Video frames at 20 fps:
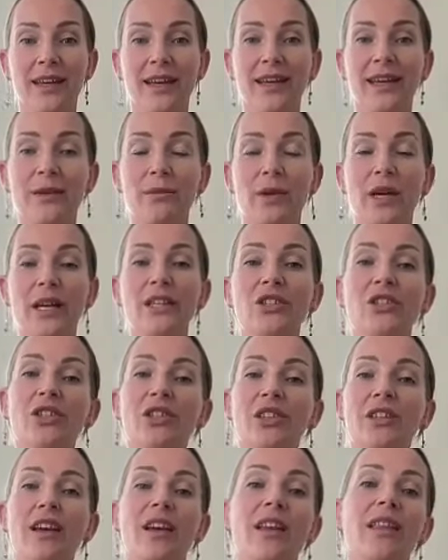
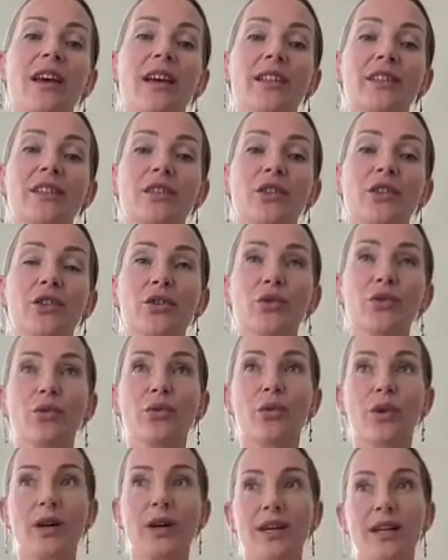Imagine that
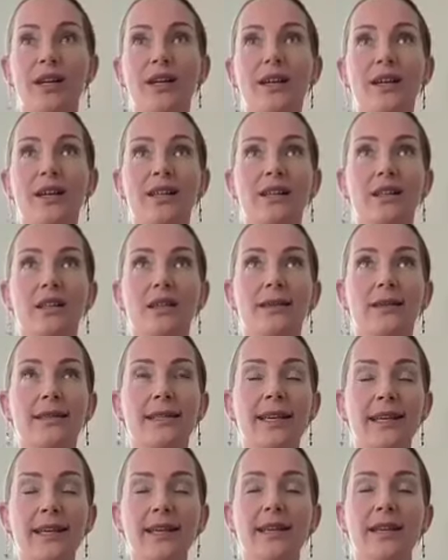you are
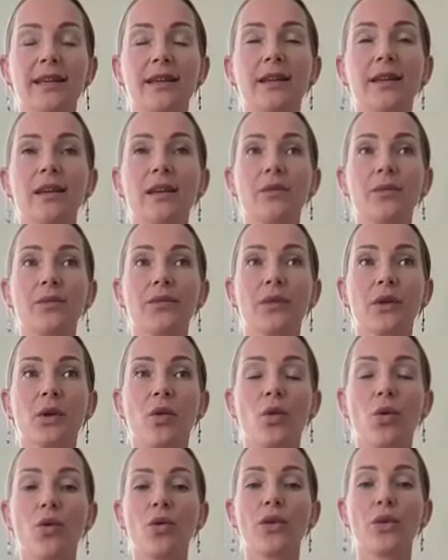taking
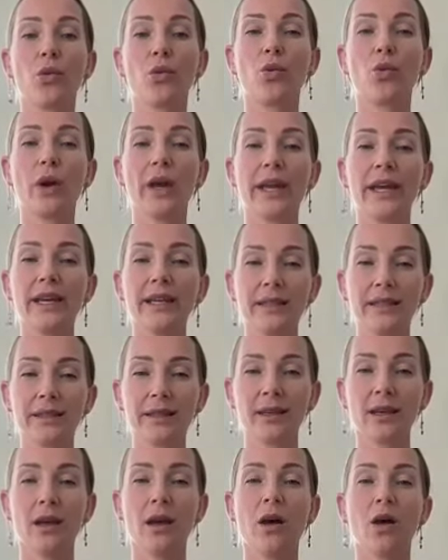all the weight
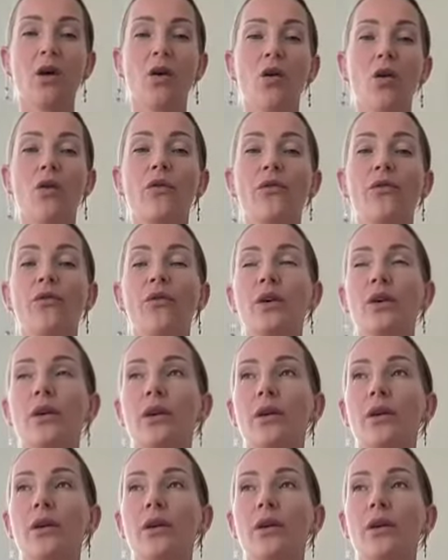of